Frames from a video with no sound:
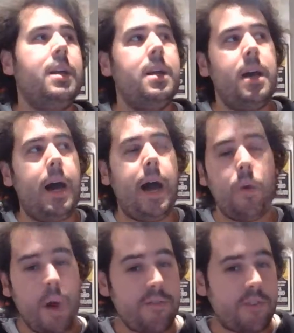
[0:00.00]

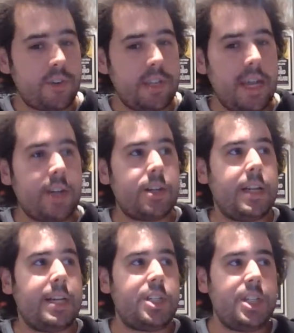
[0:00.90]
However, later,
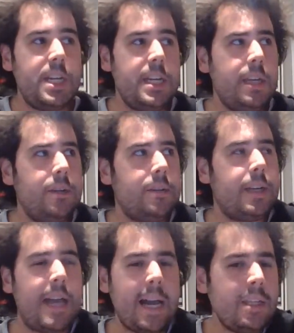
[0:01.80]
like she
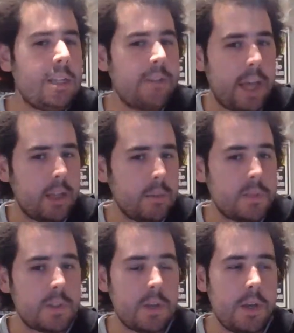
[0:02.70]
kind of
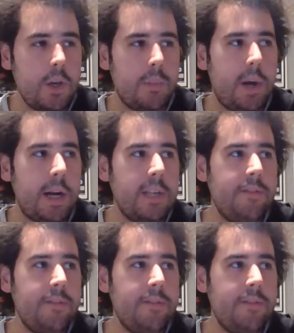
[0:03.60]
helps your party.